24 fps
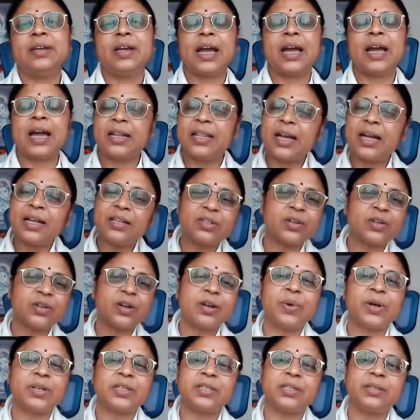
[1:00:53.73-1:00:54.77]
And that's not
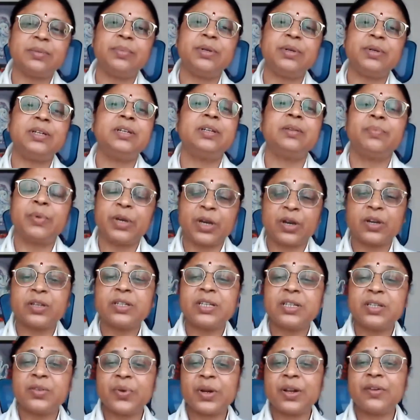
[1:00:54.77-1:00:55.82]
possible because
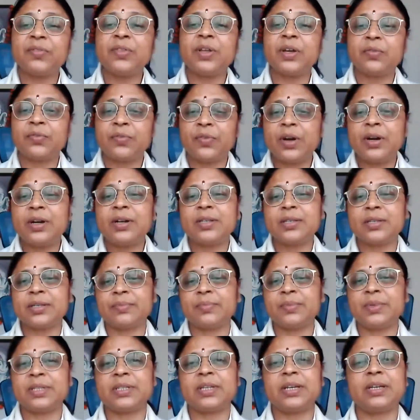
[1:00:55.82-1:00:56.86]
it's one of the
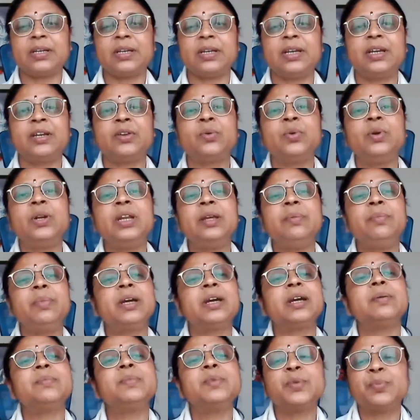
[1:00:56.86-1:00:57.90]
aphorisms then. It only
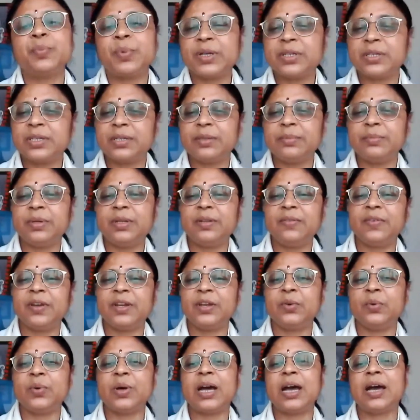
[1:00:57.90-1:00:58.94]
becomes possible when
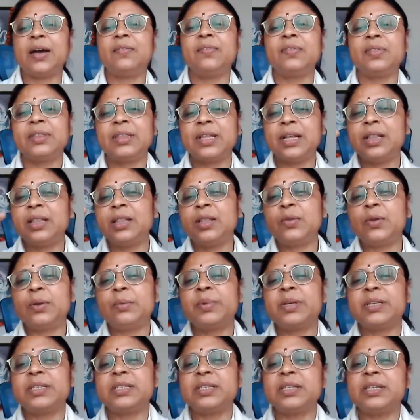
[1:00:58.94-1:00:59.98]
you have
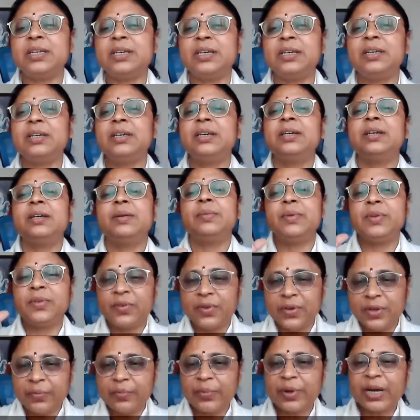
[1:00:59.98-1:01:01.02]
tattvamasi,
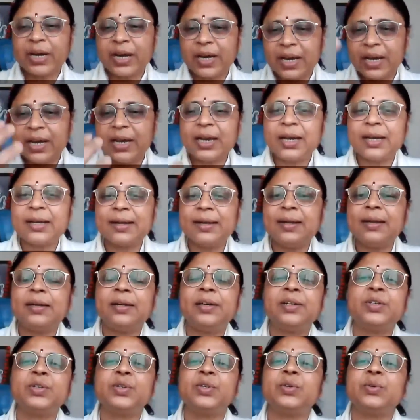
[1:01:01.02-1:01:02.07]
prakriya
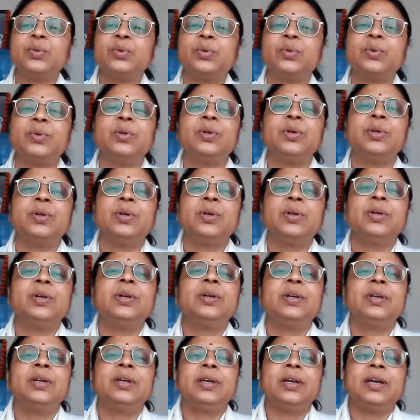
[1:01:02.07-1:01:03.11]
clear to you.
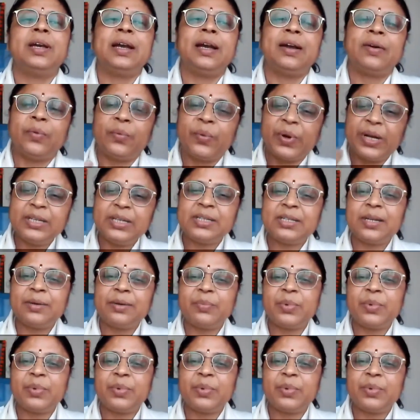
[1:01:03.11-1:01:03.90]
Once that